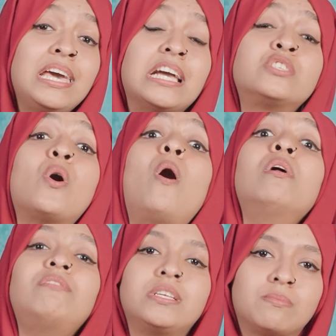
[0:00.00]
it's
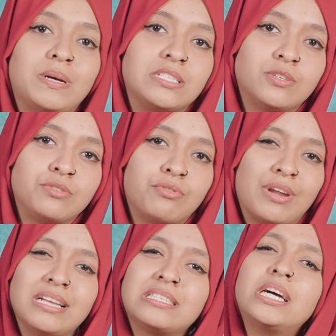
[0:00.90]
always better to
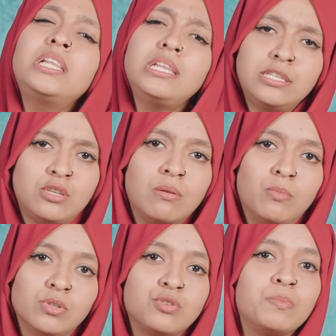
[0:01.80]
write a little
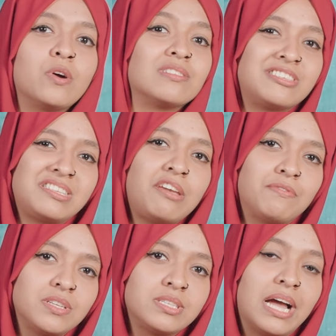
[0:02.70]
more to be on the
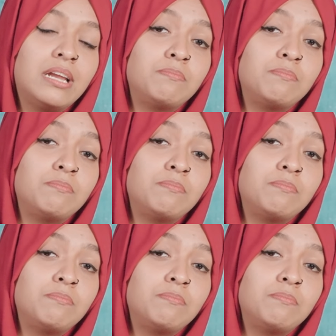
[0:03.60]
safer side,